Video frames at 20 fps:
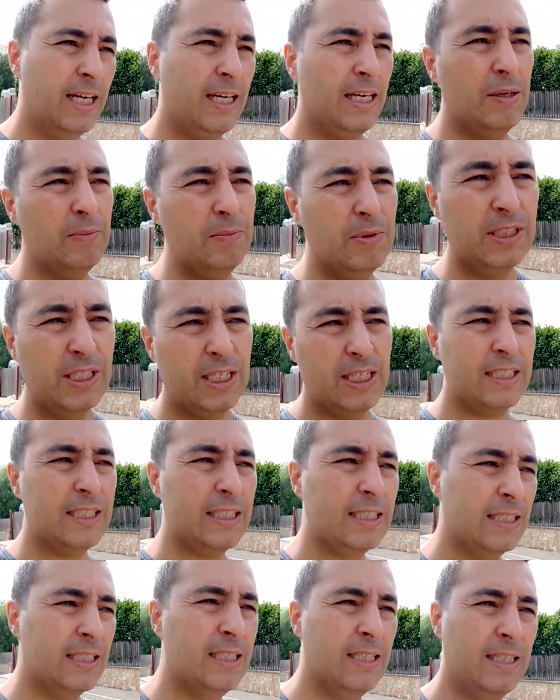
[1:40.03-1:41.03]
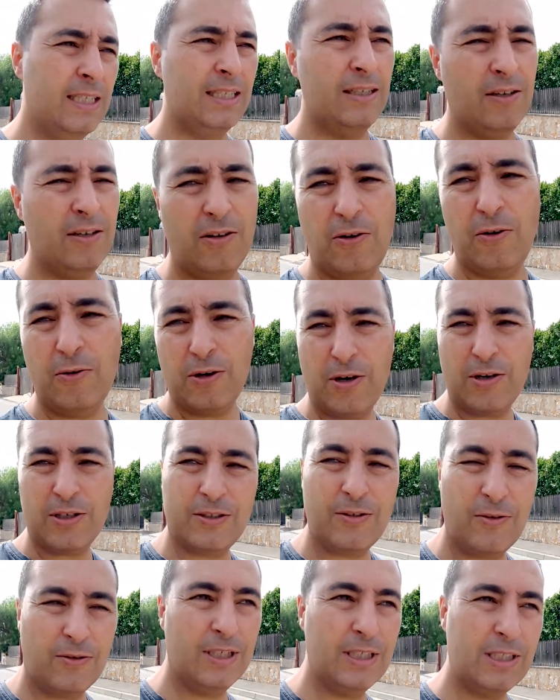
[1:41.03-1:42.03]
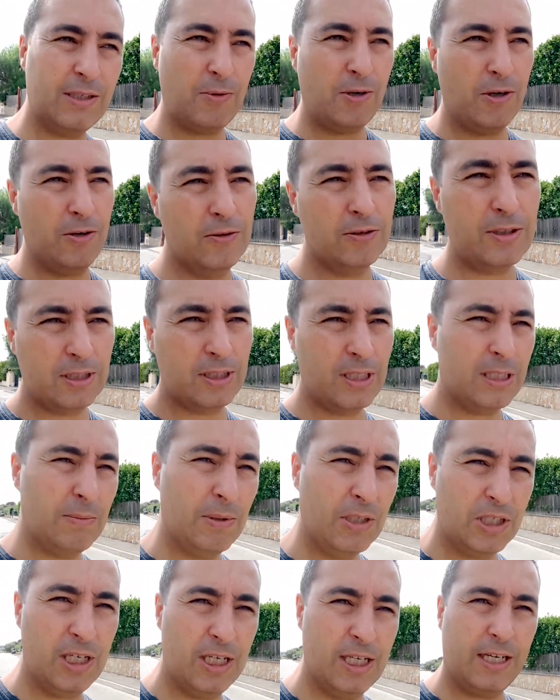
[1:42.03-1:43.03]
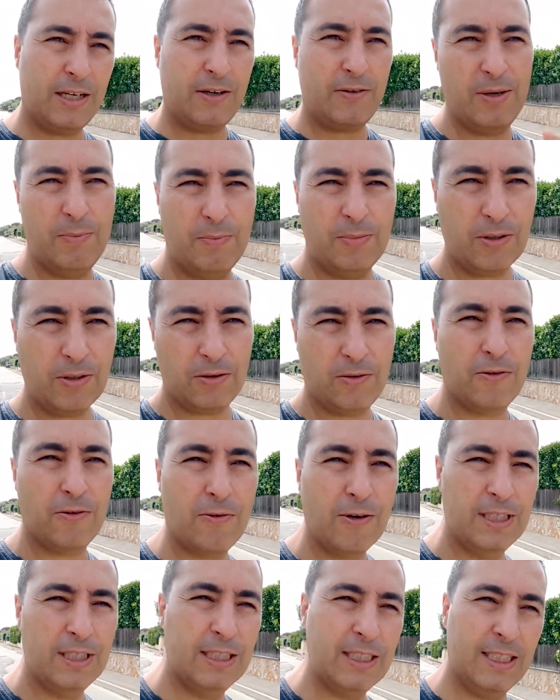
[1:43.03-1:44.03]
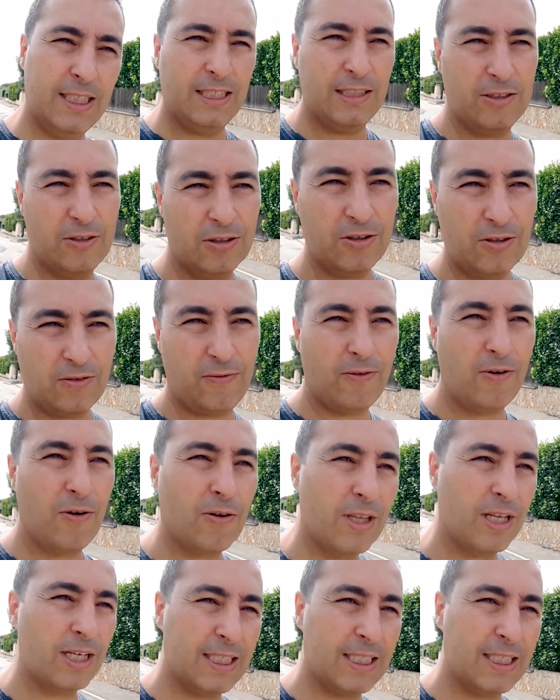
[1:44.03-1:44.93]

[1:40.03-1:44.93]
uh, business owners or entrepreneurs especially in cryptocurrency and so on and so forth